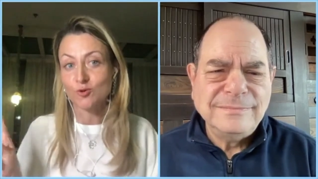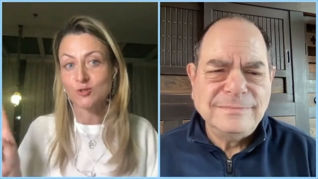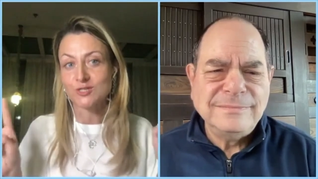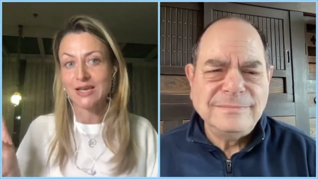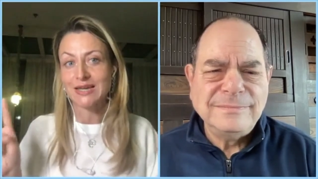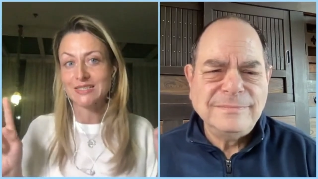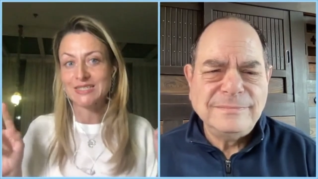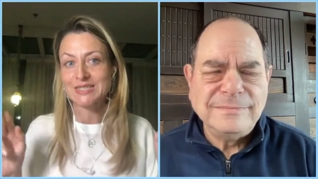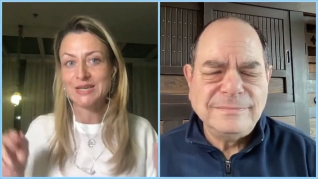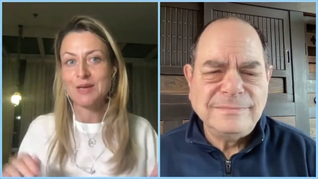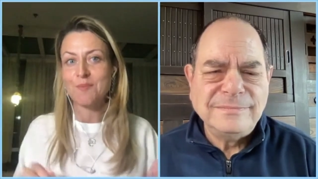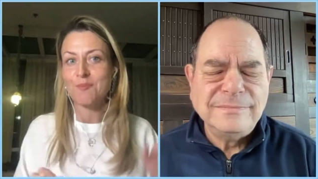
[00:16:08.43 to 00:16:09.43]
Speaker 1: sides,
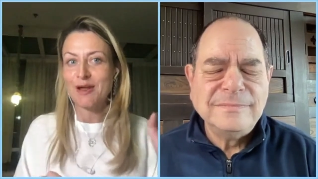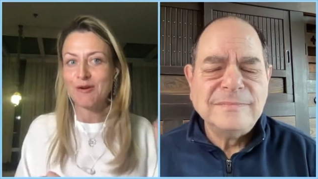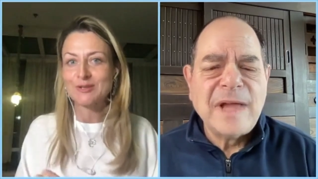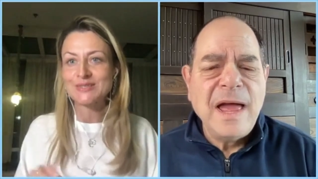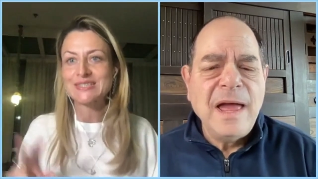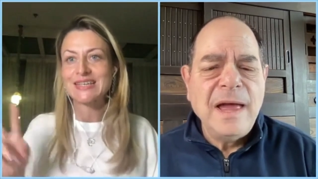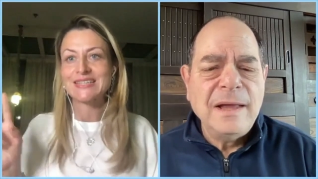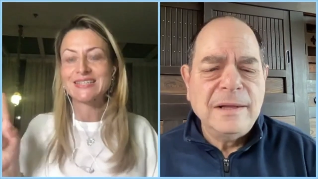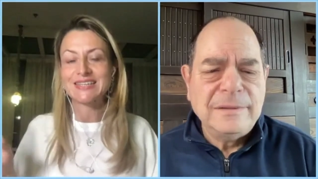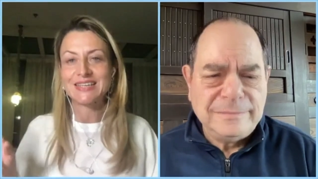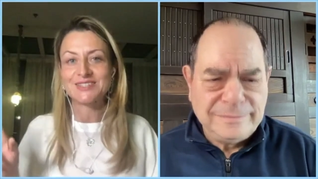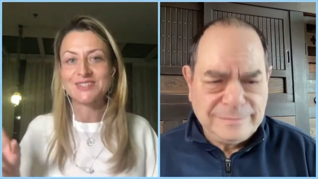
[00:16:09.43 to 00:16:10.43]
parents and
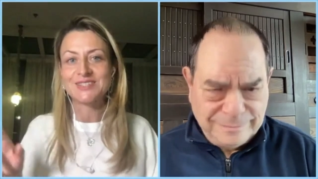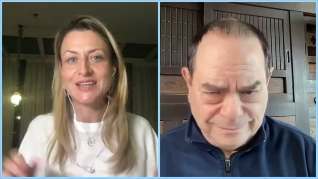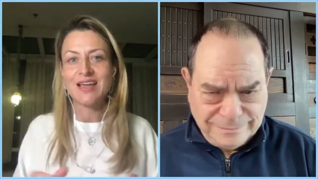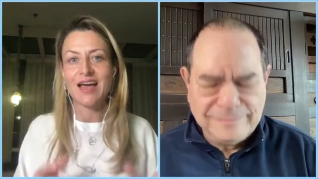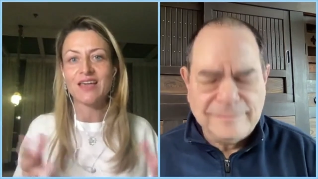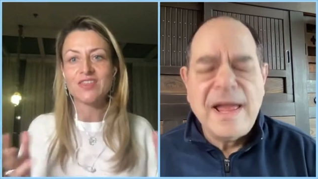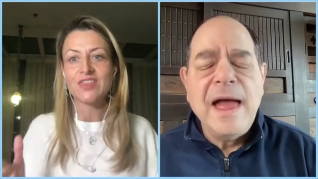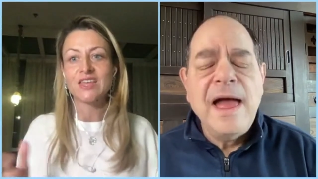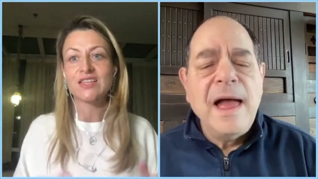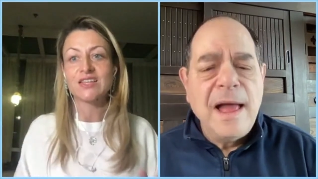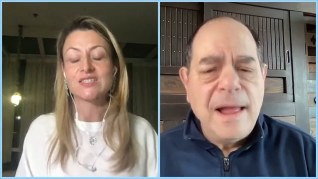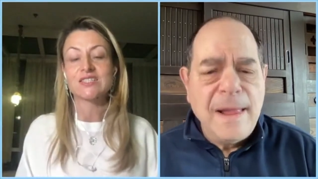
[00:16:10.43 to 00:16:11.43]
kids. I
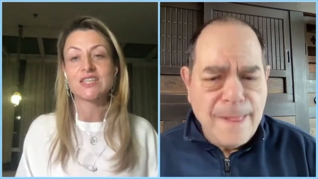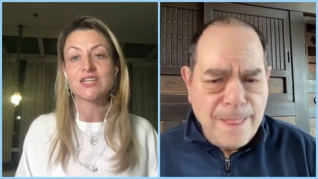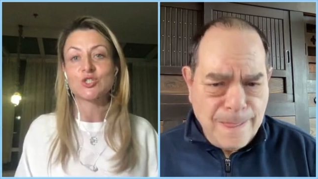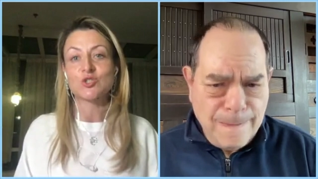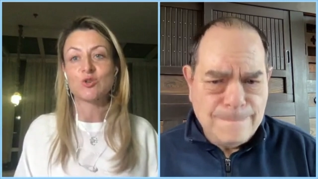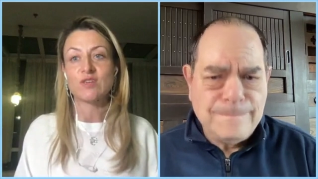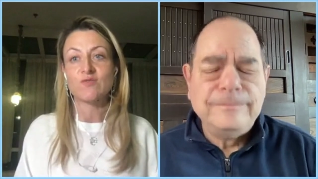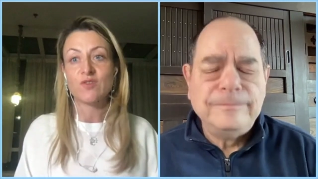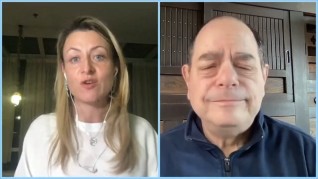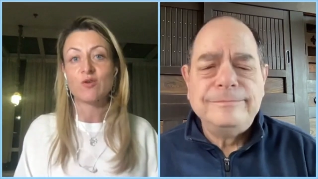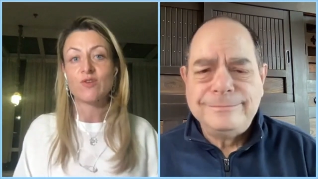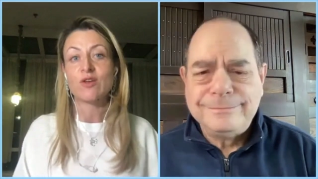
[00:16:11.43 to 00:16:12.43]
think this is actually
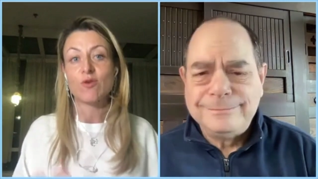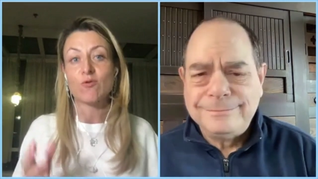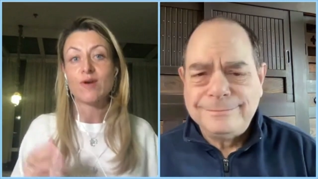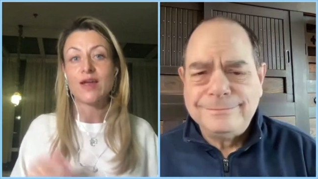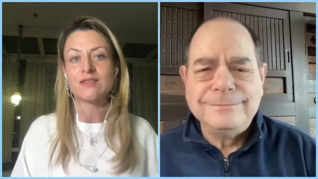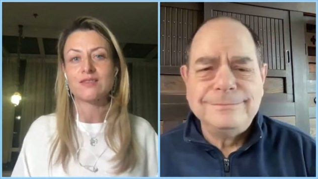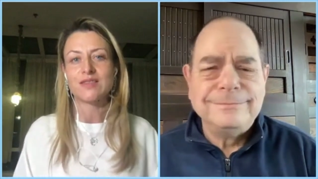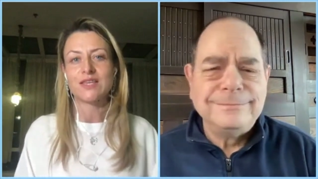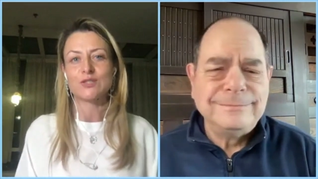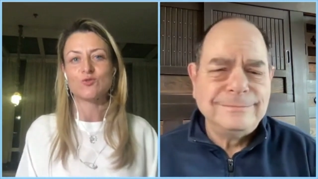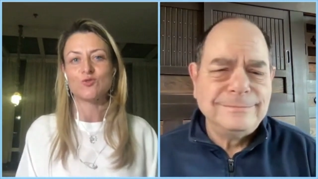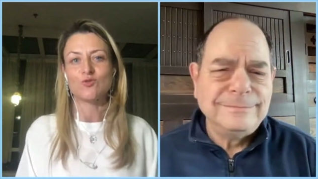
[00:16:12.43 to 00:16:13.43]
very, very right
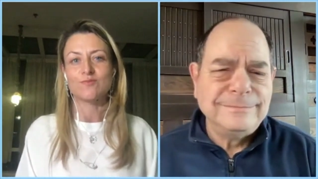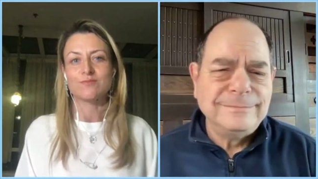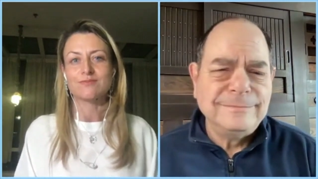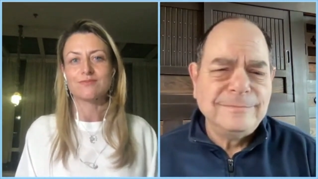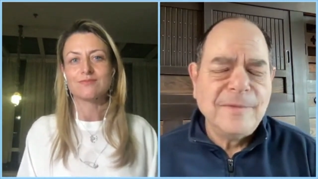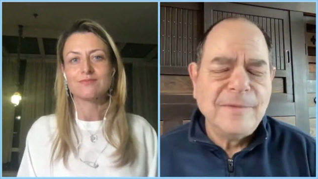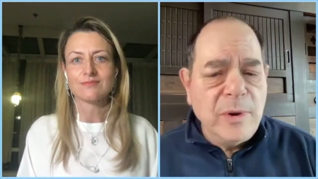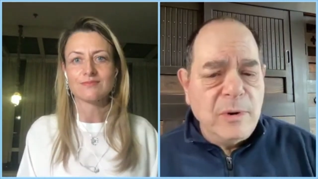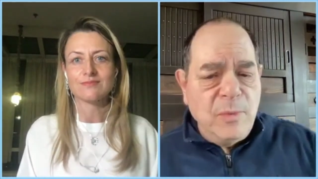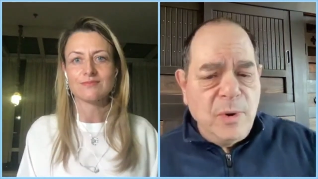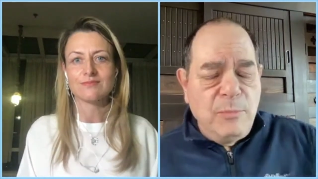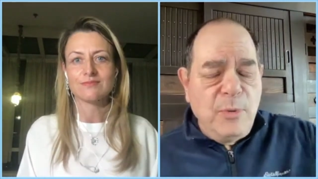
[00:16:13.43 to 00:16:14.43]
thing to do.
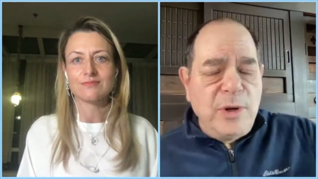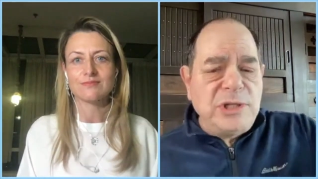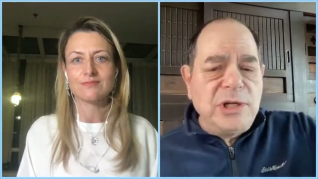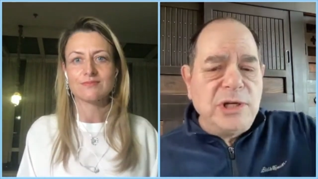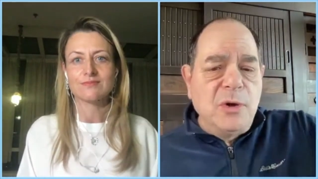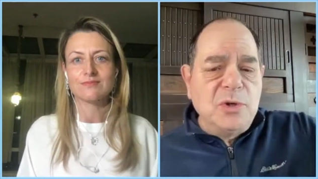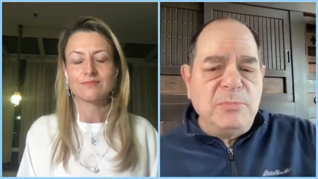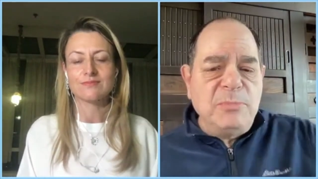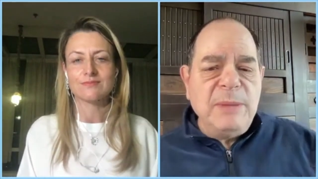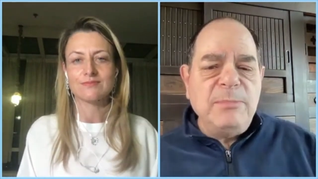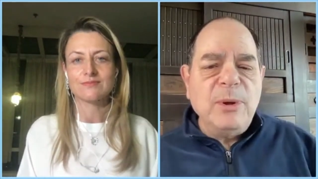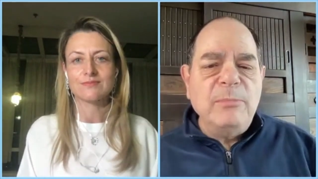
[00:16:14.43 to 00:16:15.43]
Speaker 2: We're bridging those
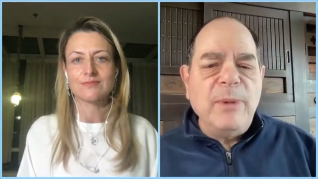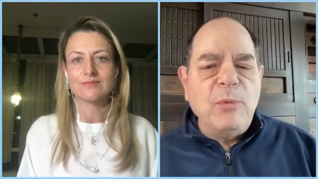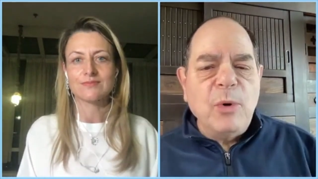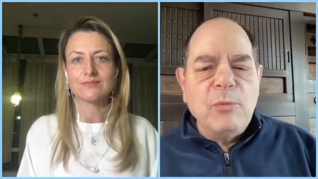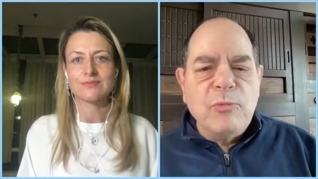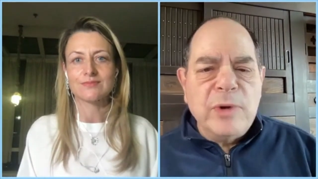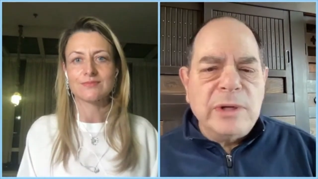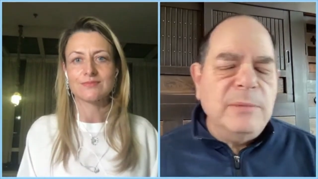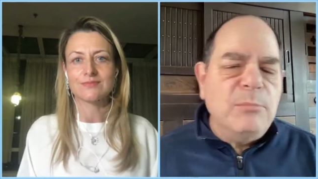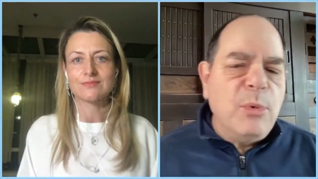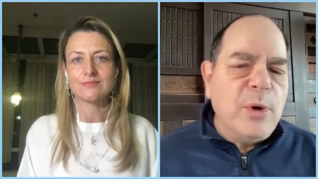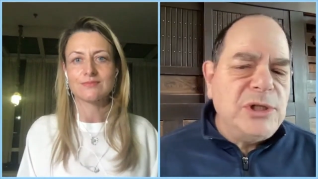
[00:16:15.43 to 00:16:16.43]
people, but we're really
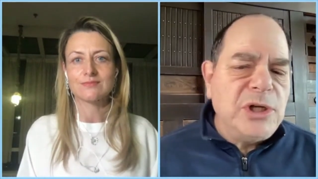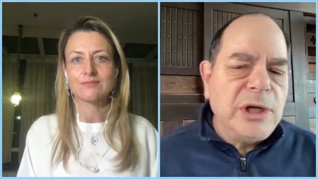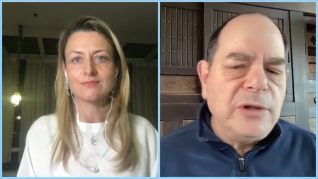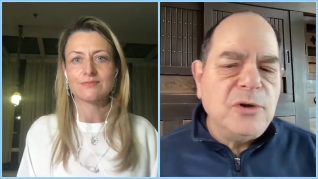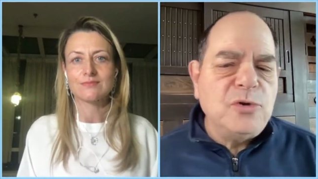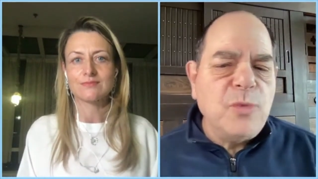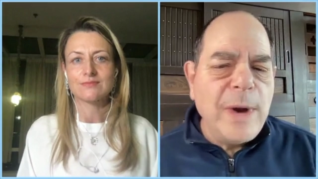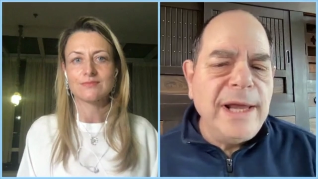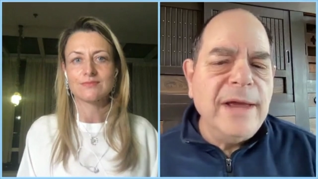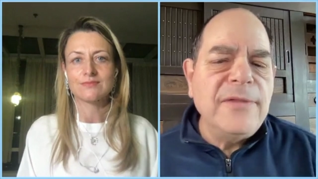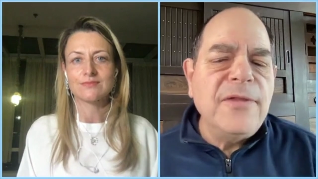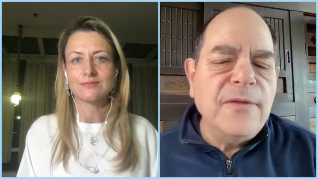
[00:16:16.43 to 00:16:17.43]
bridging the
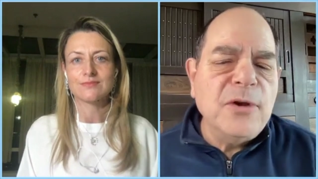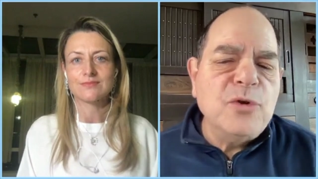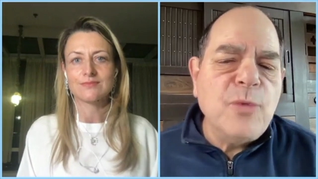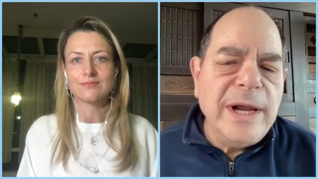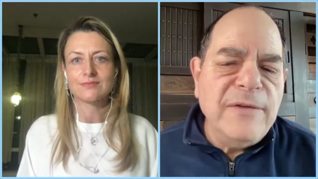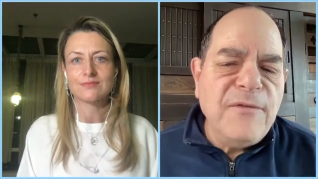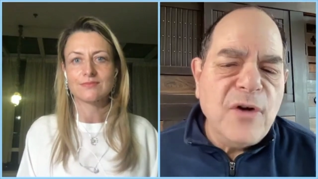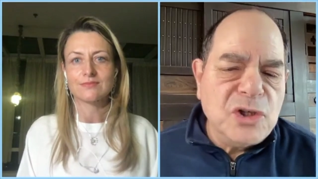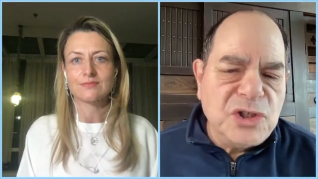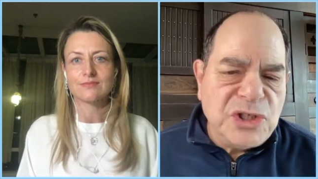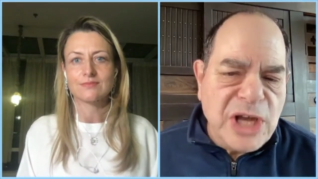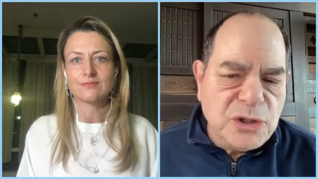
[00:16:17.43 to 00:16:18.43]
20th and the 21st
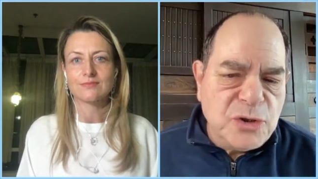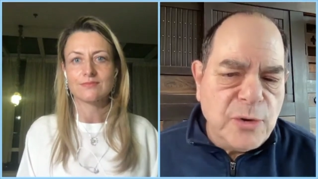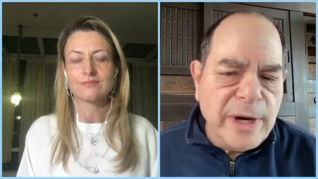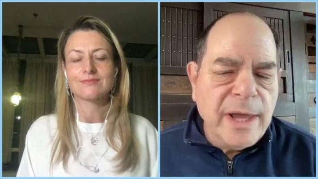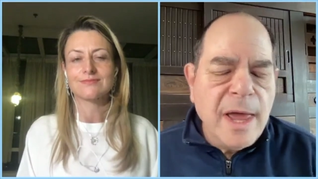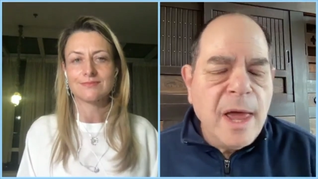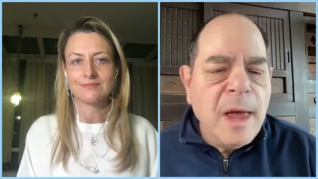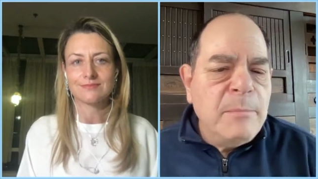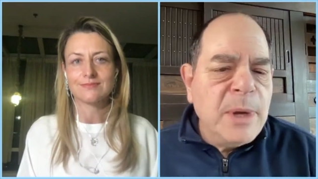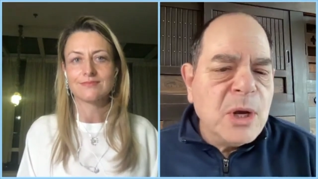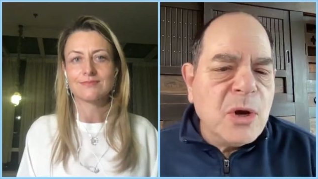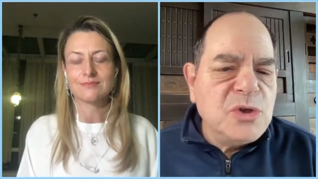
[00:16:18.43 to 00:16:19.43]
century
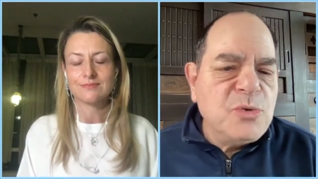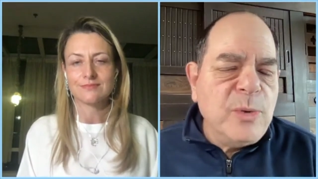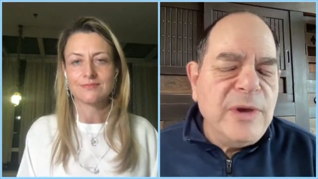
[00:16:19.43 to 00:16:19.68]
because we've